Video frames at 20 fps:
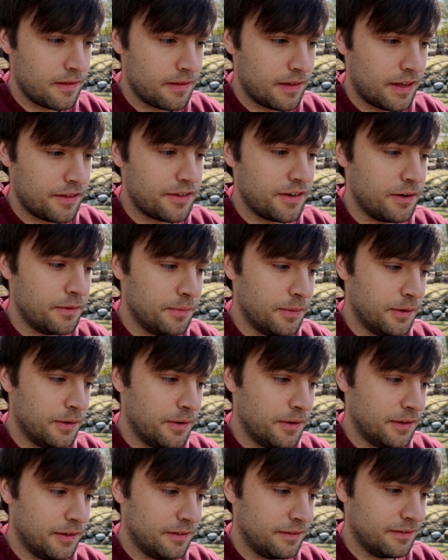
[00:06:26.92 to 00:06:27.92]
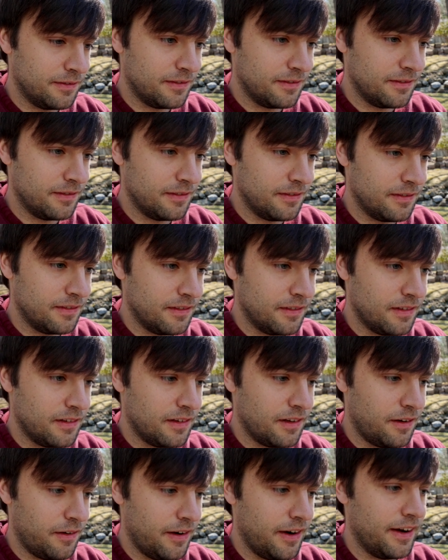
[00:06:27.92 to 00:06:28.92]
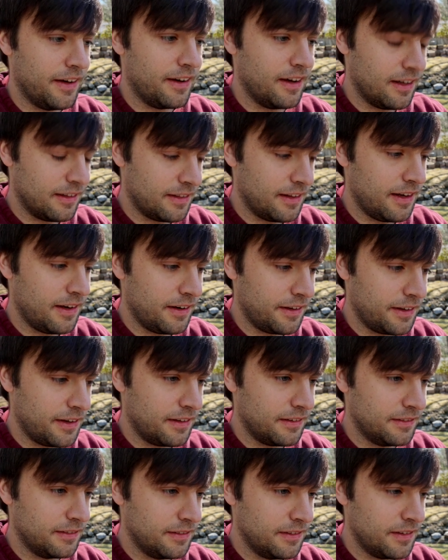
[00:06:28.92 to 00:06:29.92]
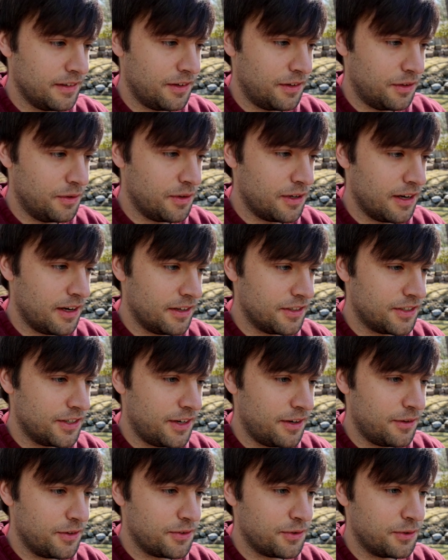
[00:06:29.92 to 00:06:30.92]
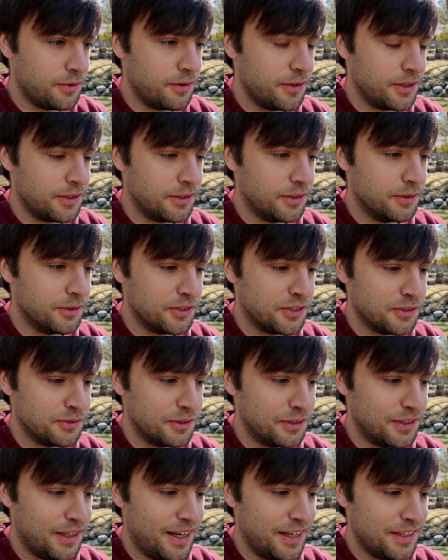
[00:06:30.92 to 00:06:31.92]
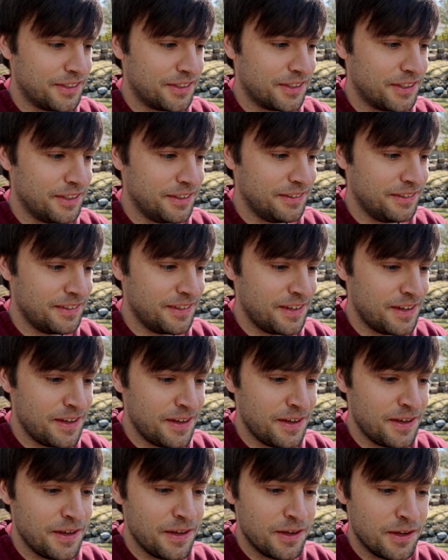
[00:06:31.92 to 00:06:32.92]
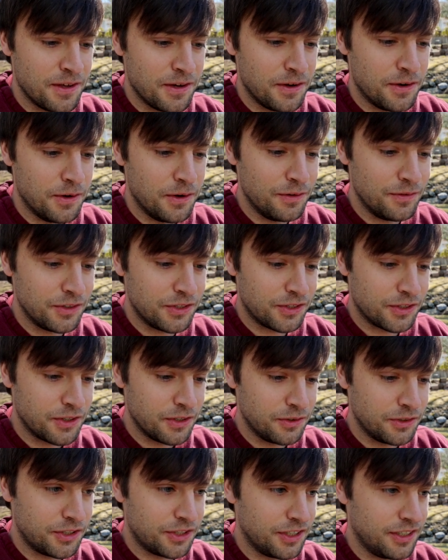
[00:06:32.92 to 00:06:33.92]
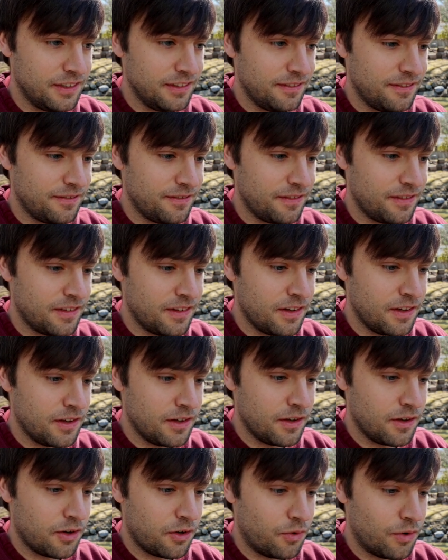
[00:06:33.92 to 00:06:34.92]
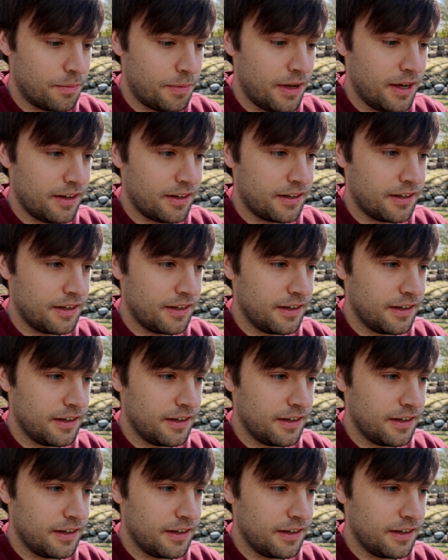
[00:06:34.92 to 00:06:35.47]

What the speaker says: That's Alberta. All right, I got that again. Yukon Territory, close to Alaska. Nova Scotia. Quebec.